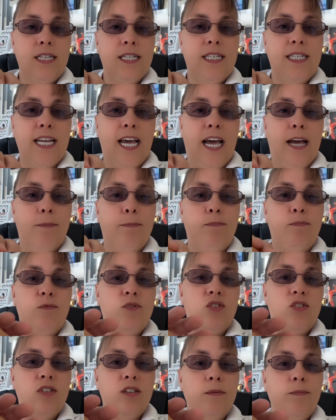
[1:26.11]

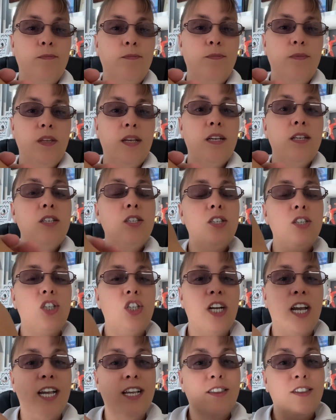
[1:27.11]
depths to
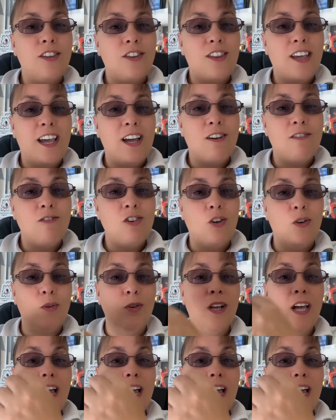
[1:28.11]
check that they are all.